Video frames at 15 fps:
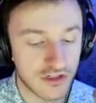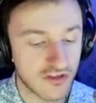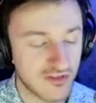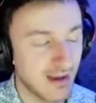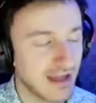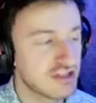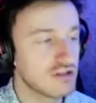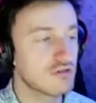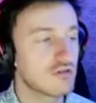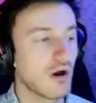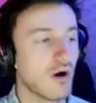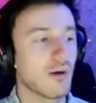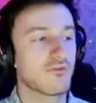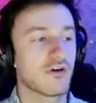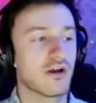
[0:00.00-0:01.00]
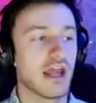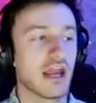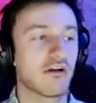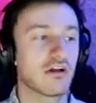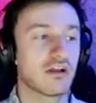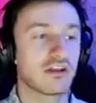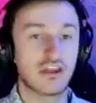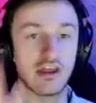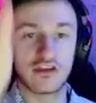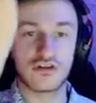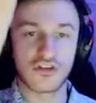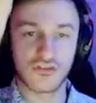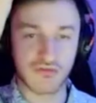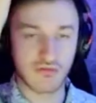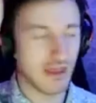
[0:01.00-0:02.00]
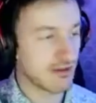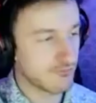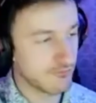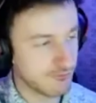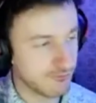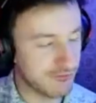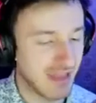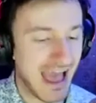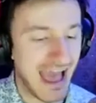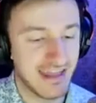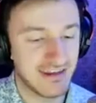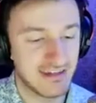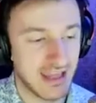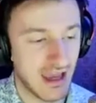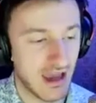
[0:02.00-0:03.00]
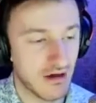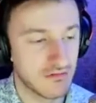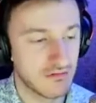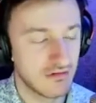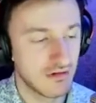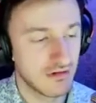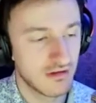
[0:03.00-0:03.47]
Because imagine you go up for an aerial and then you just like flatten down,